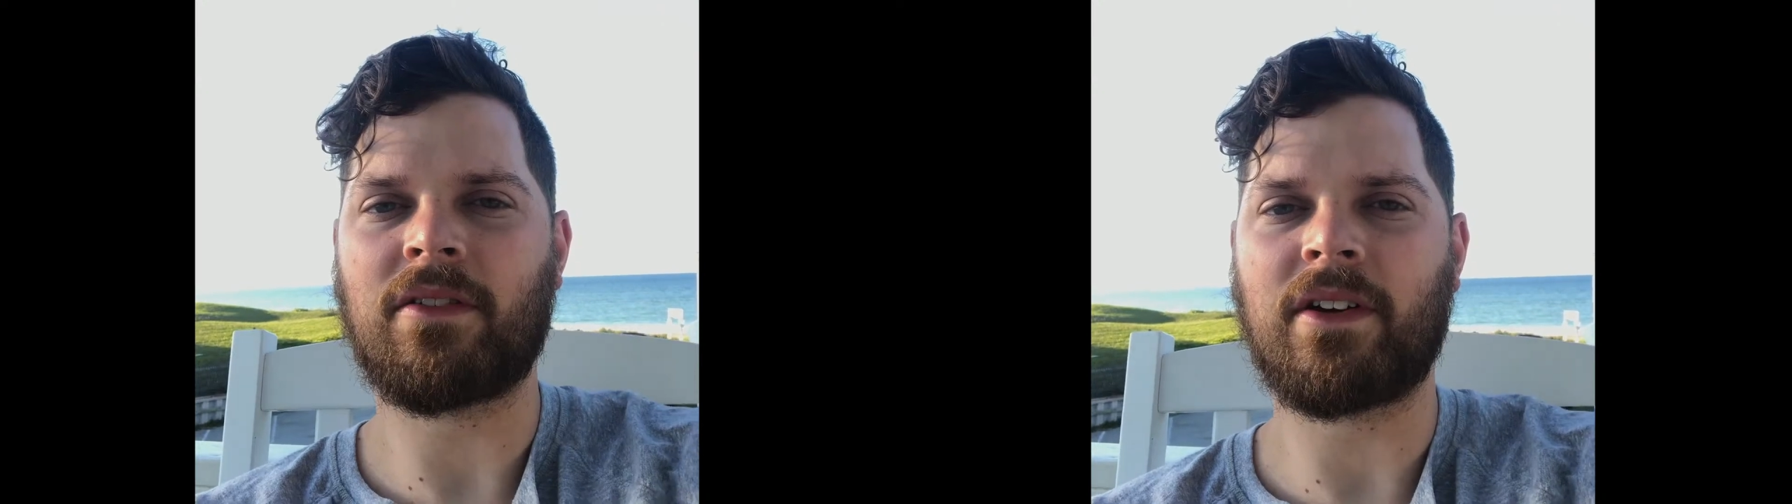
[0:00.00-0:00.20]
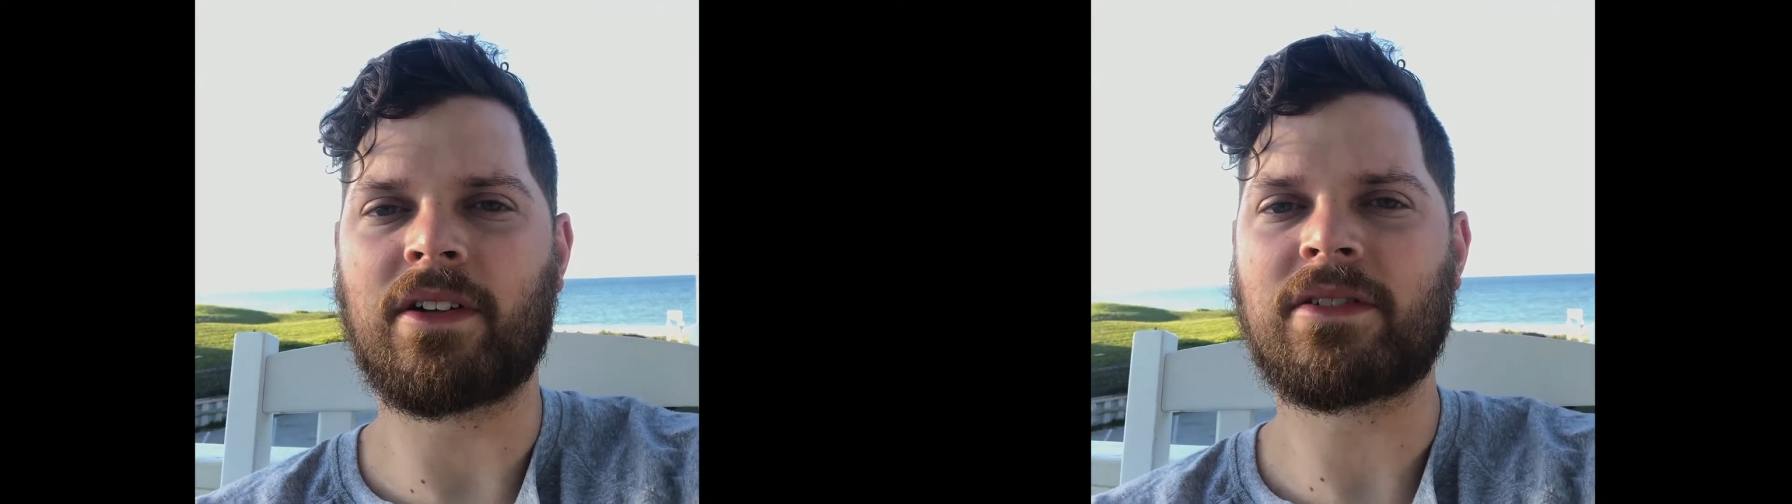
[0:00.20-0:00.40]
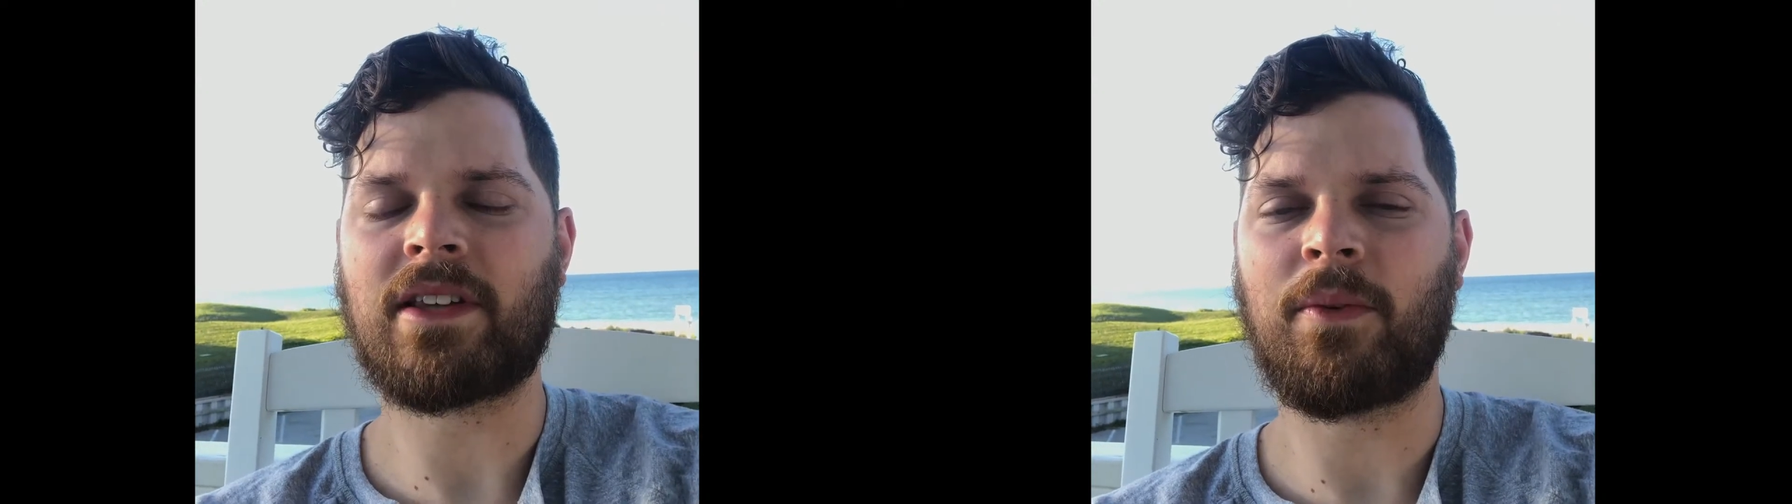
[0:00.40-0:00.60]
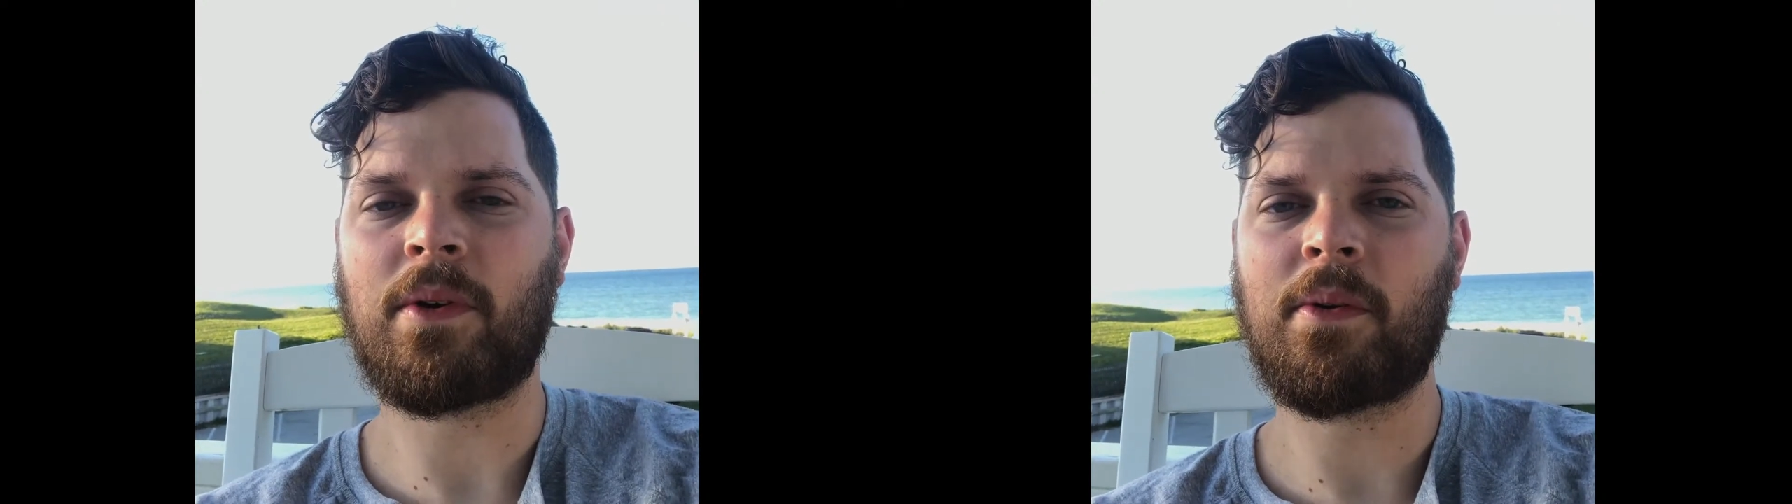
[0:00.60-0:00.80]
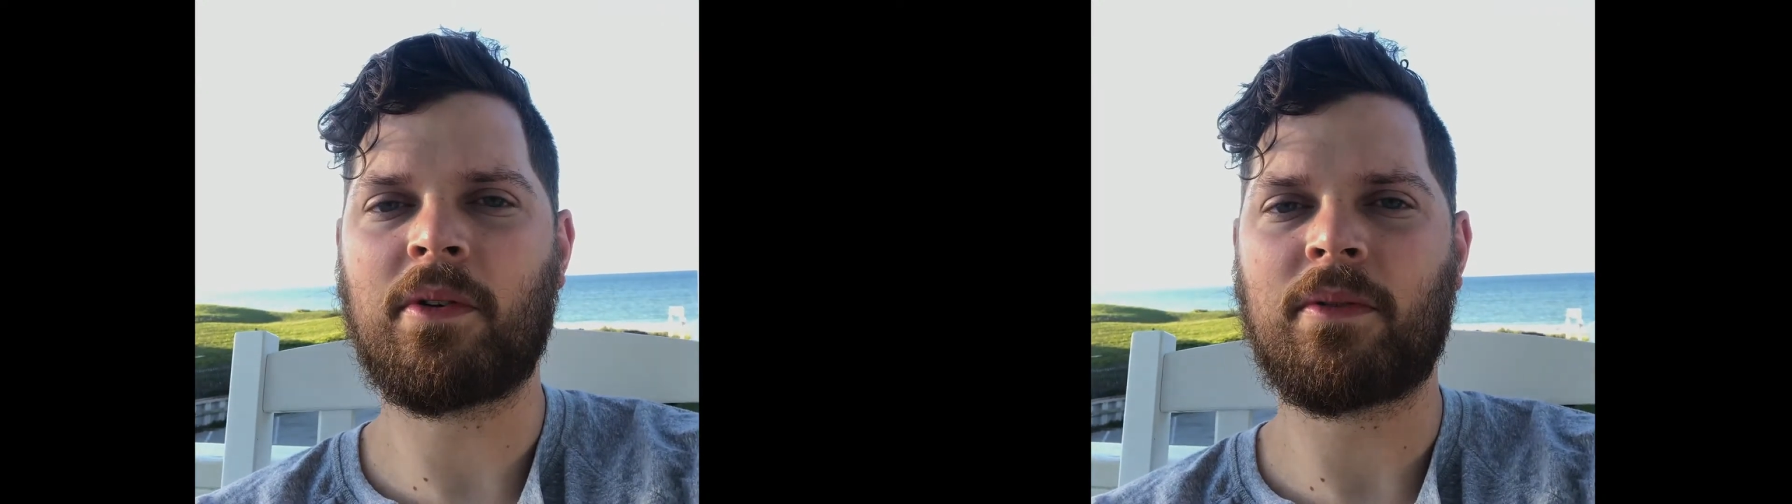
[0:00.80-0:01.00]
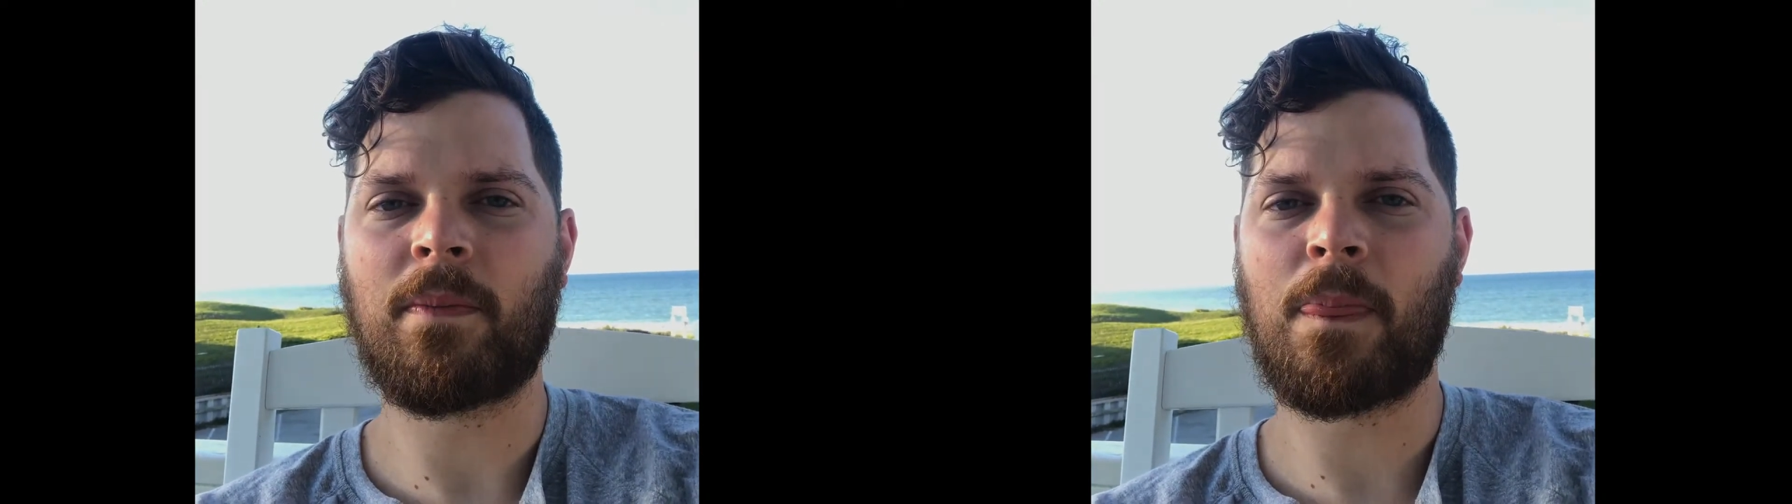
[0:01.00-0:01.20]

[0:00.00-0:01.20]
of us, that we would